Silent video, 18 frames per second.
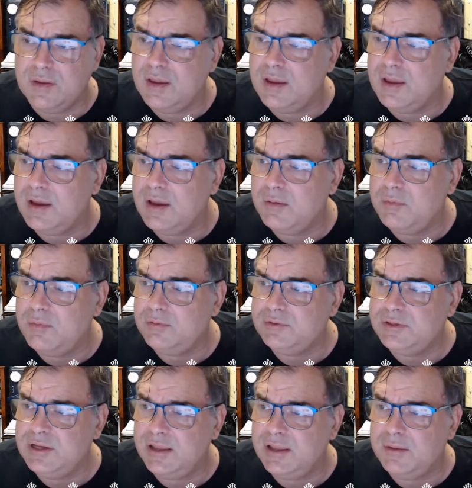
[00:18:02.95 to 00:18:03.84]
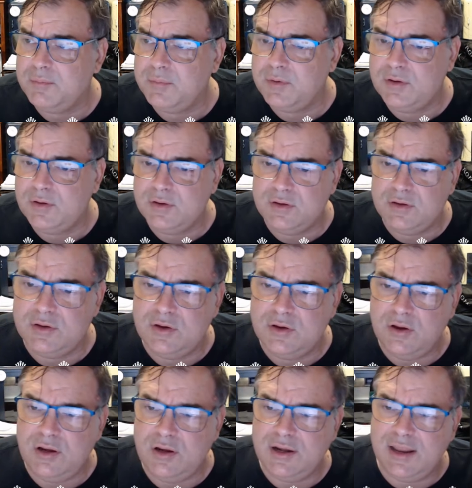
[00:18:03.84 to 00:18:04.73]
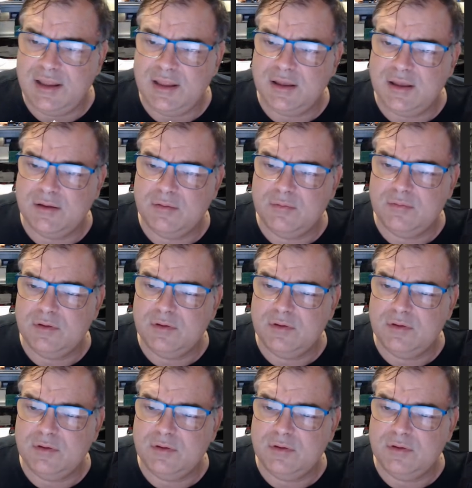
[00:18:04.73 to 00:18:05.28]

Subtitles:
what was the other? You got another.